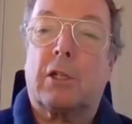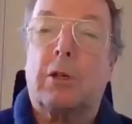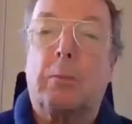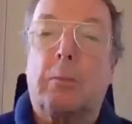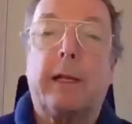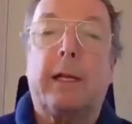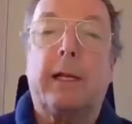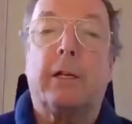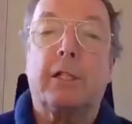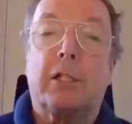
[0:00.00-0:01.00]
completely
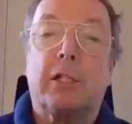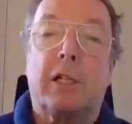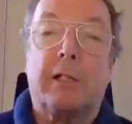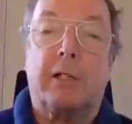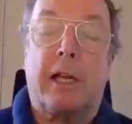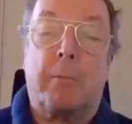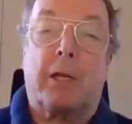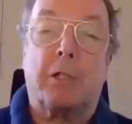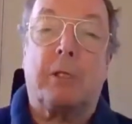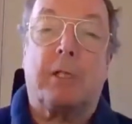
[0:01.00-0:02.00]
undecided yet, because
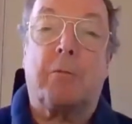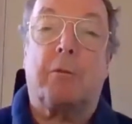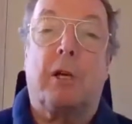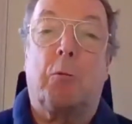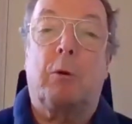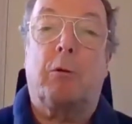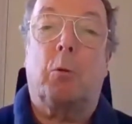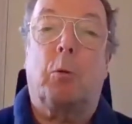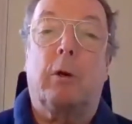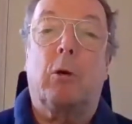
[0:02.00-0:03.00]
we don't know.
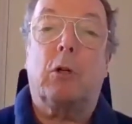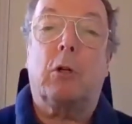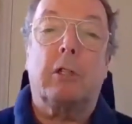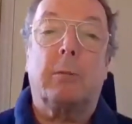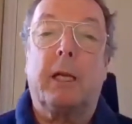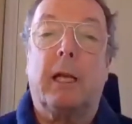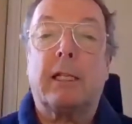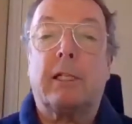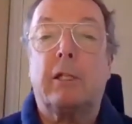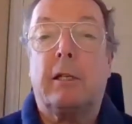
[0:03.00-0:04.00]
We're all going to be
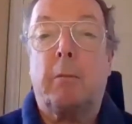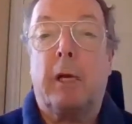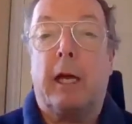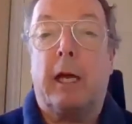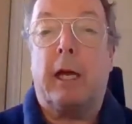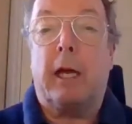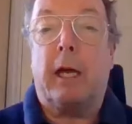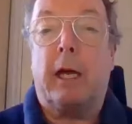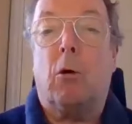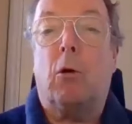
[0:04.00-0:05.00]
elected in May,
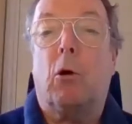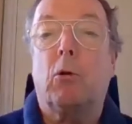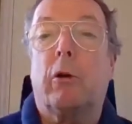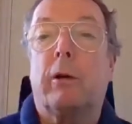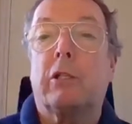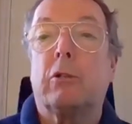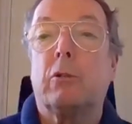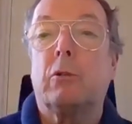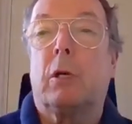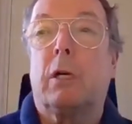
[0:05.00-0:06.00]
or all going
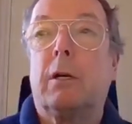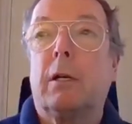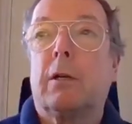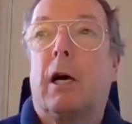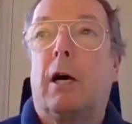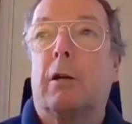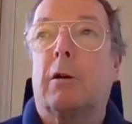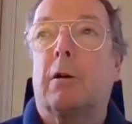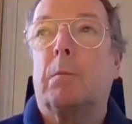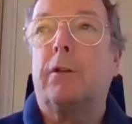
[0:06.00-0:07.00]
to
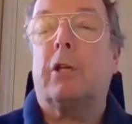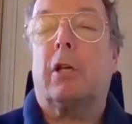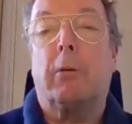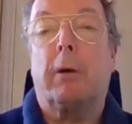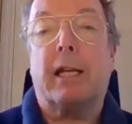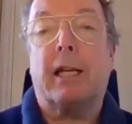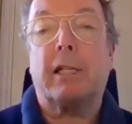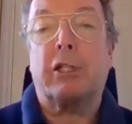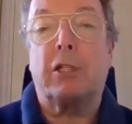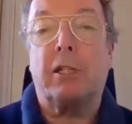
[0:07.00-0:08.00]
undergo
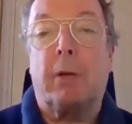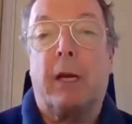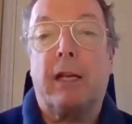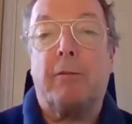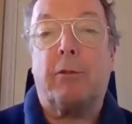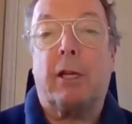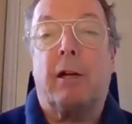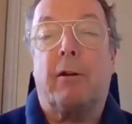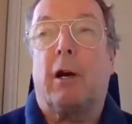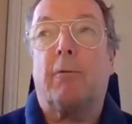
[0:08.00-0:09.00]
elections in May,
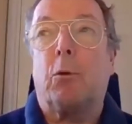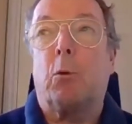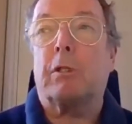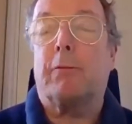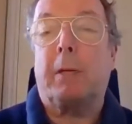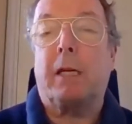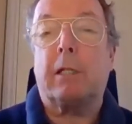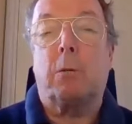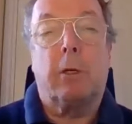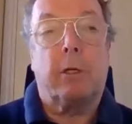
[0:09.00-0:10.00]
for want of a better
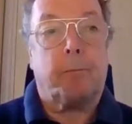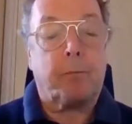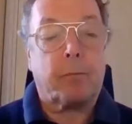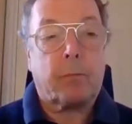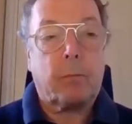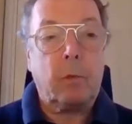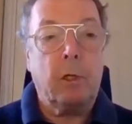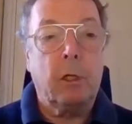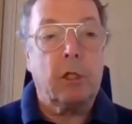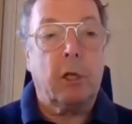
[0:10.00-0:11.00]
word.
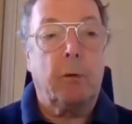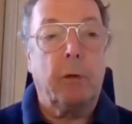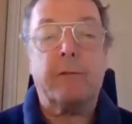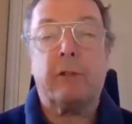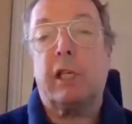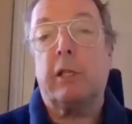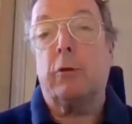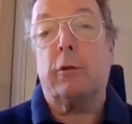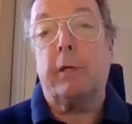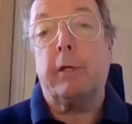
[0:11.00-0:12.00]
So we have to see
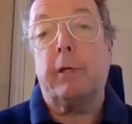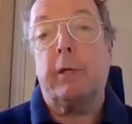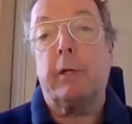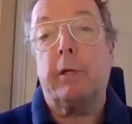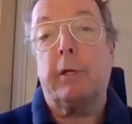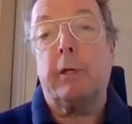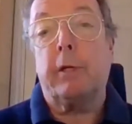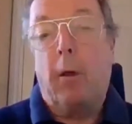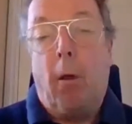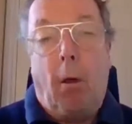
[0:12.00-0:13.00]
who there is.
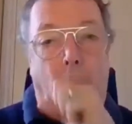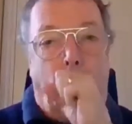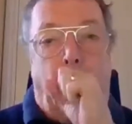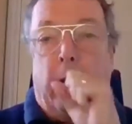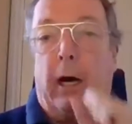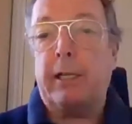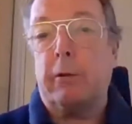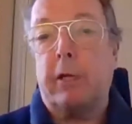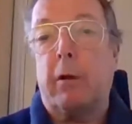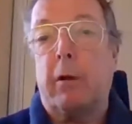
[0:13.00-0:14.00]
I don't
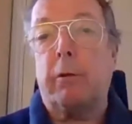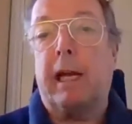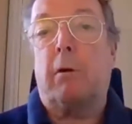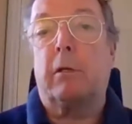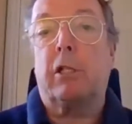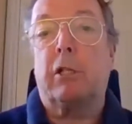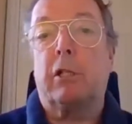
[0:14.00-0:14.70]
know now until